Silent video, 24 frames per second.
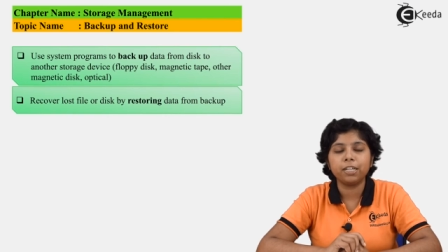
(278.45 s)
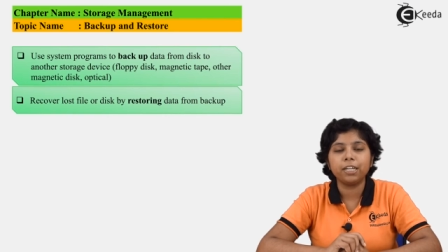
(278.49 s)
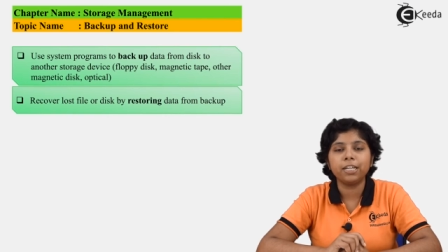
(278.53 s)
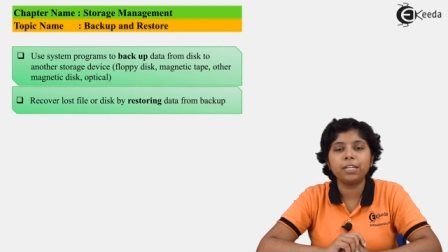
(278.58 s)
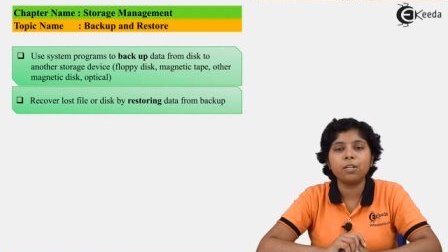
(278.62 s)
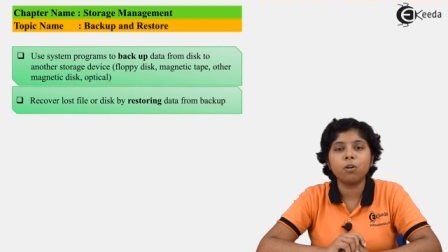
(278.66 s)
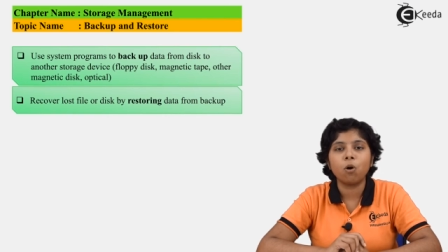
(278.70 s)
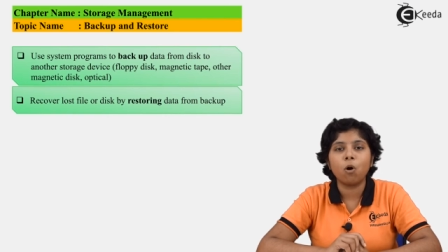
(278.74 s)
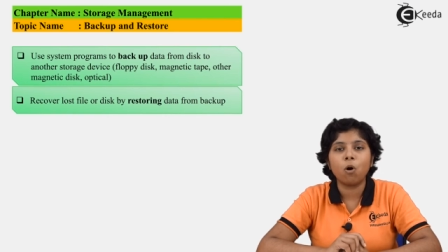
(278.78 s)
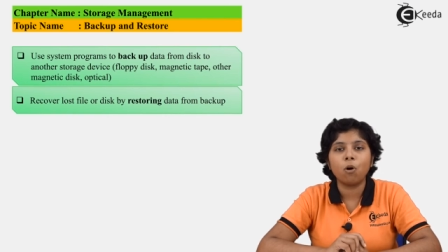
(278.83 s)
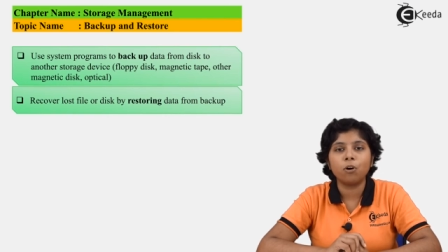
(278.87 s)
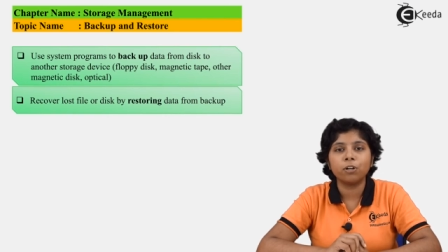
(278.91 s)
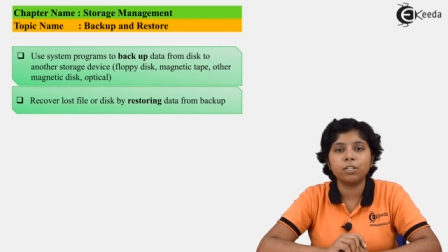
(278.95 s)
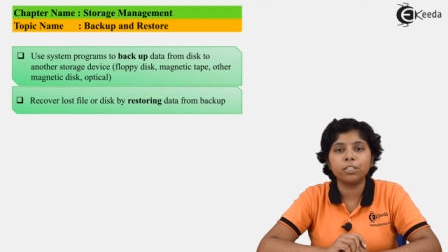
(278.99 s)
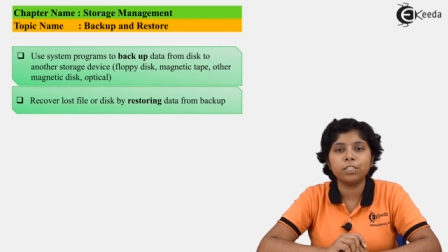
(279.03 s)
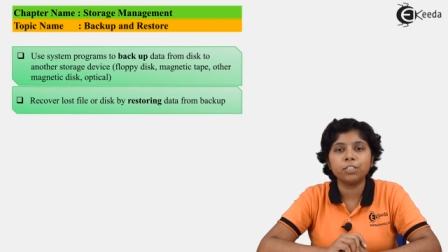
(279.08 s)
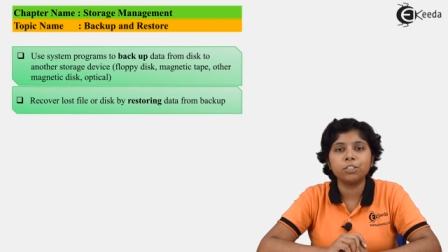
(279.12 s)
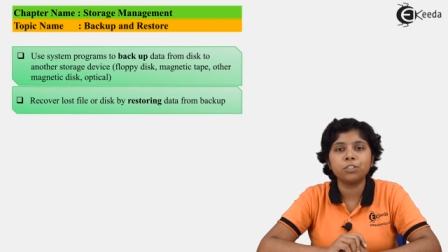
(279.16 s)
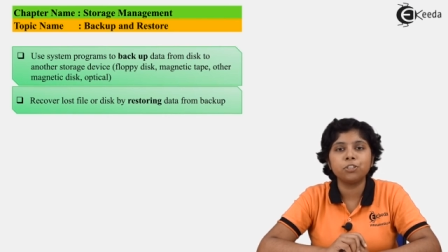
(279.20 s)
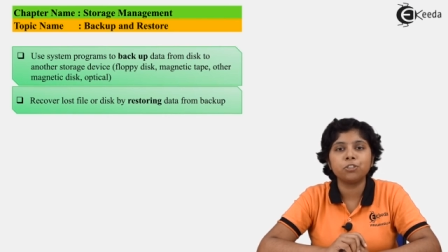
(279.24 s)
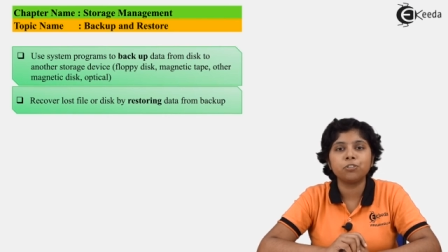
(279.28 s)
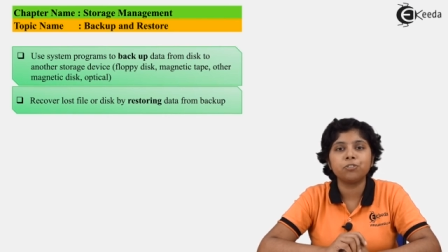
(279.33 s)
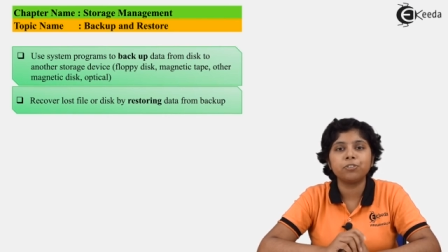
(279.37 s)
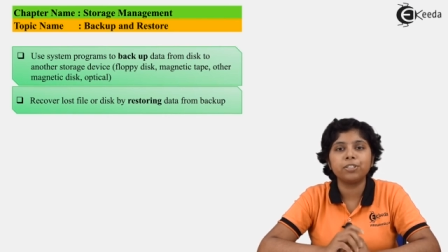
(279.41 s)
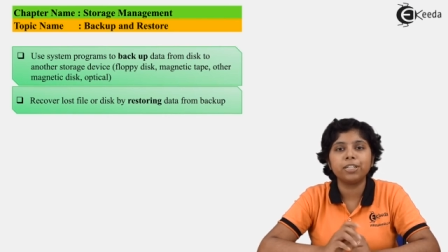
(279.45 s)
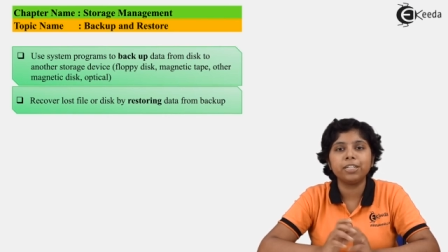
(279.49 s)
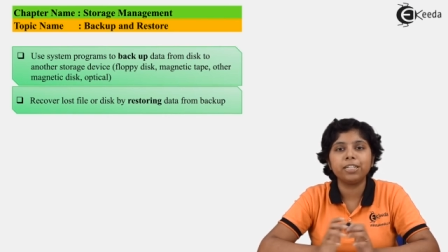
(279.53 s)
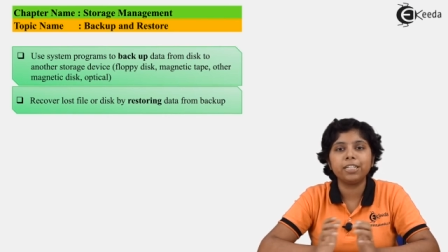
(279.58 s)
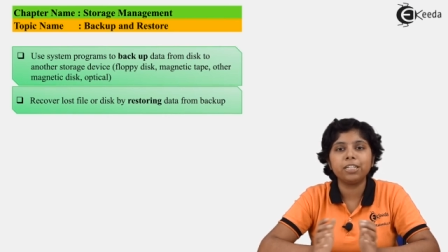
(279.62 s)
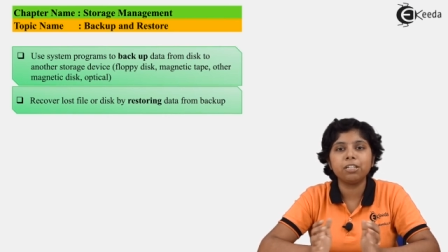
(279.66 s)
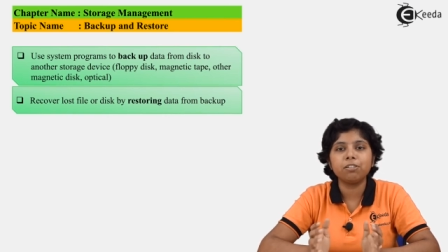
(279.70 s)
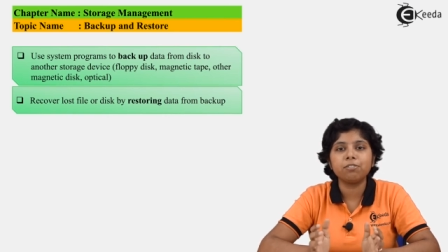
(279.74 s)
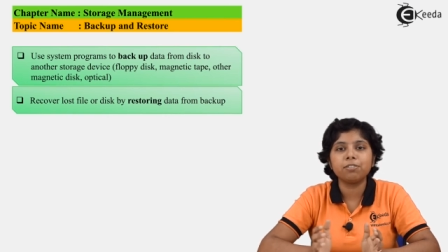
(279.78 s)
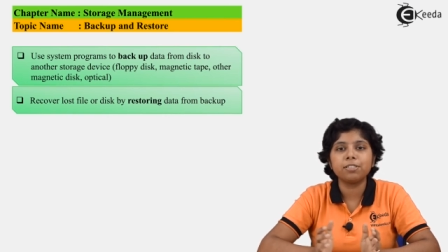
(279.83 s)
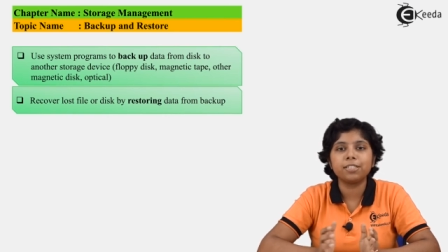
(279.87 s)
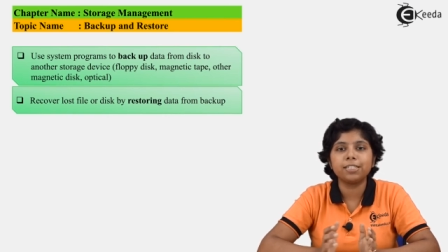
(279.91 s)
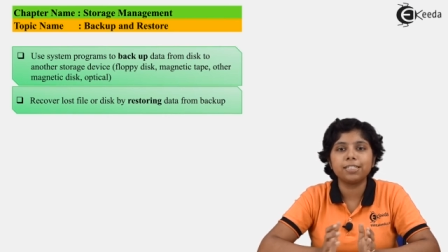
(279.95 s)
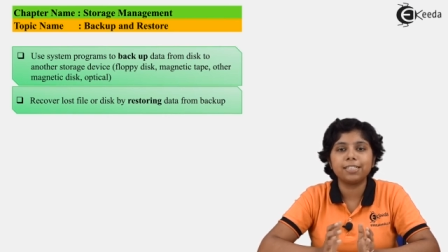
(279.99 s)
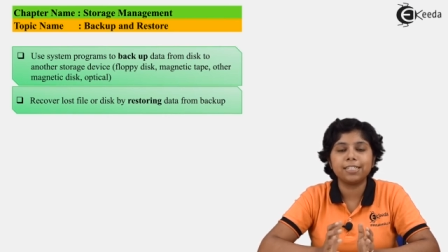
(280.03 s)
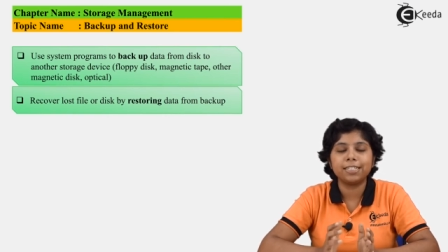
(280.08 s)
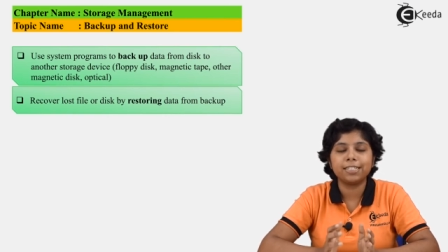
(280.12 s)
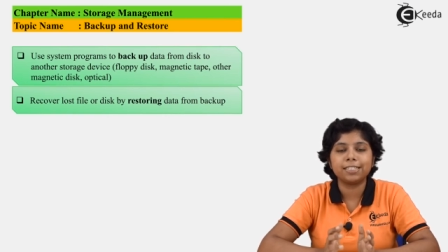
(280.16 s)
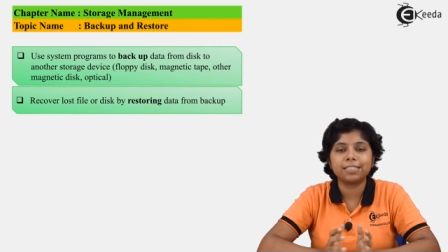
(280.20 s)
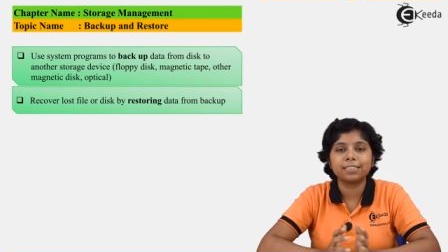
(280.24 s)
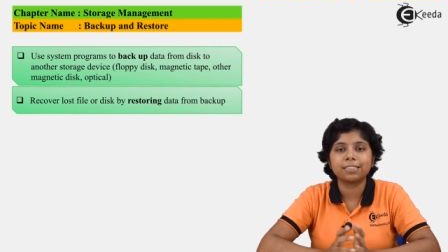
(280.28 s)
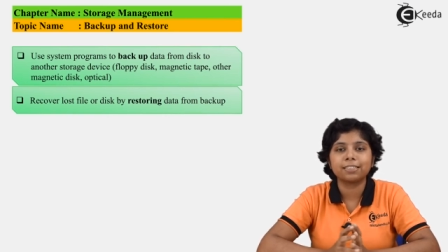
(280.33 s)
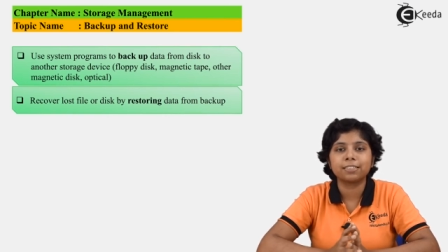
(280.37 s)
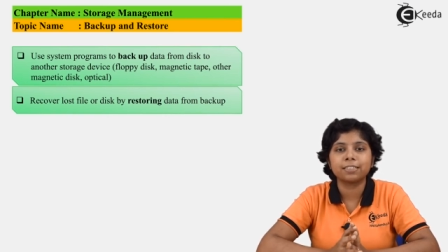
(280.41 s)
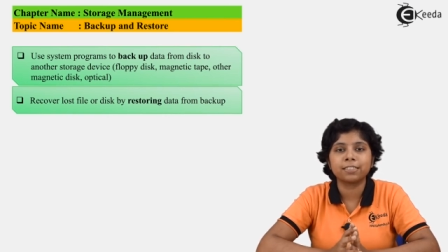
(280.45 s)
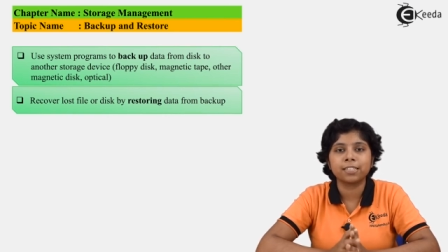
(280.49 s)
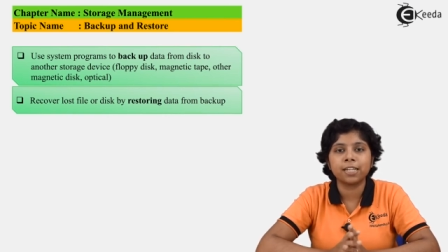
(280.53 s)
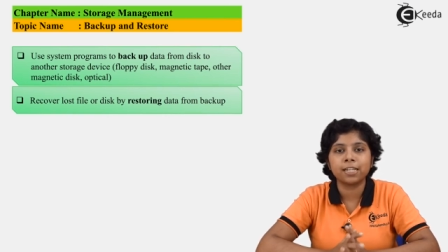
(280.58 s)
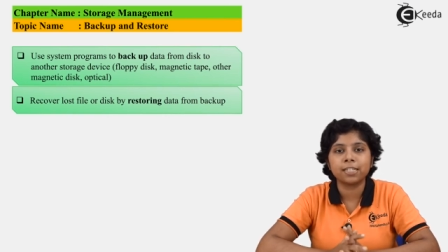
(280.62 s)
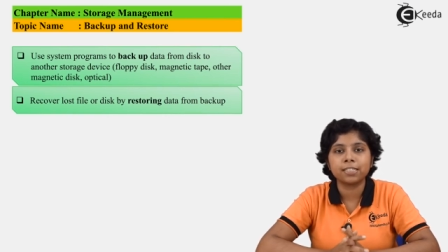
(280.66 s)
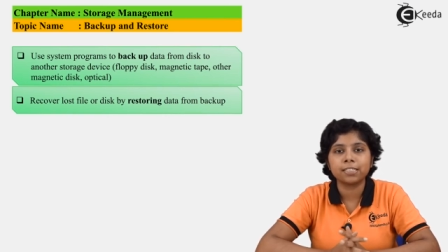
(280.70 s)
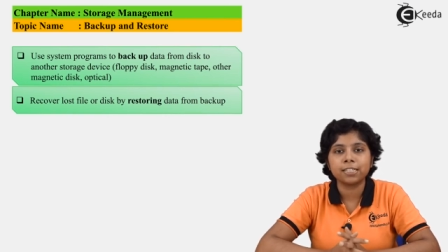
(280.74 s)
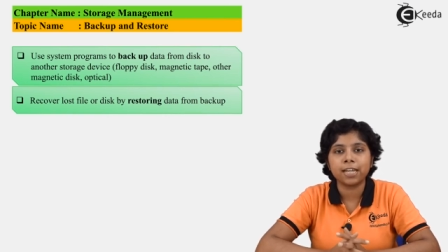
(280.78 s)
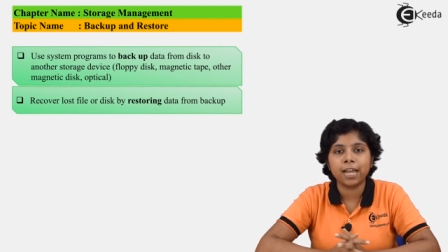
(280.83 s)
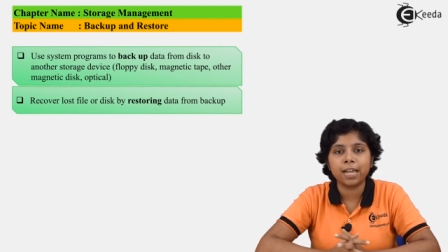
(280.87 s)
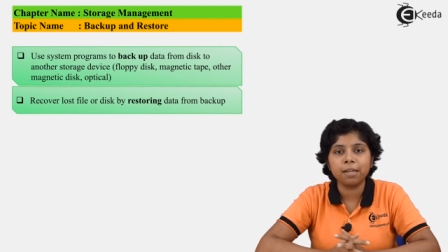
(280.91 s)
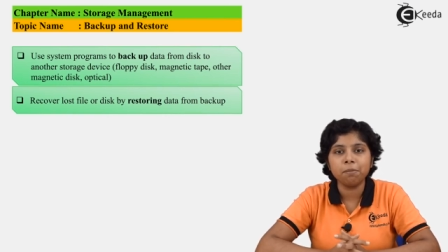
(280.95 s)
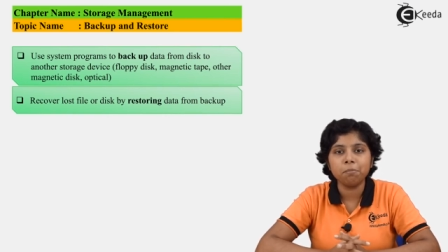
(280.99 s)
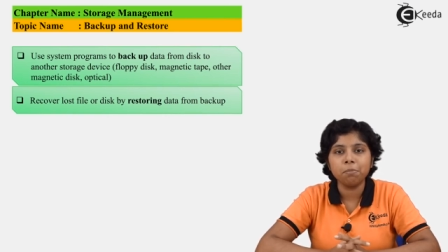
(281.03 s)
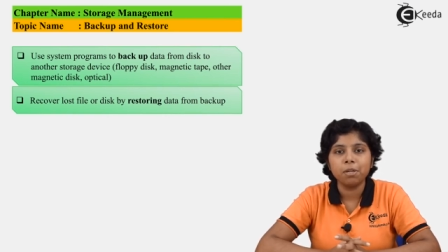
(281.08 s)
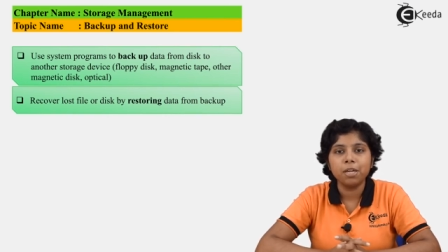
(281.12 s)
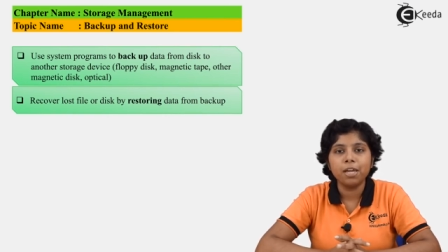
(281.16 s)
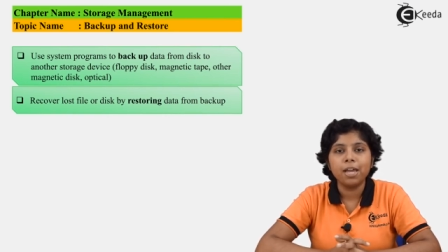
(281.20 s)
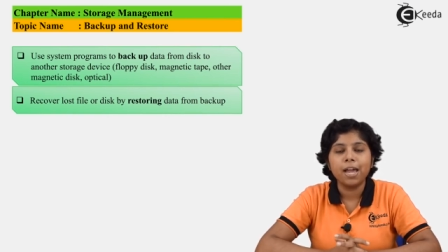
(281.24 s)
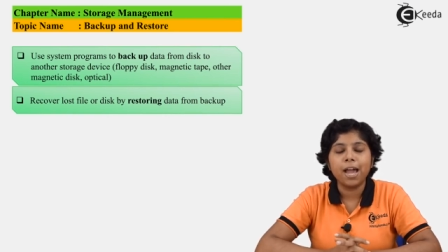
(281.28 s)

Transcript: in order to reduce the disk seek time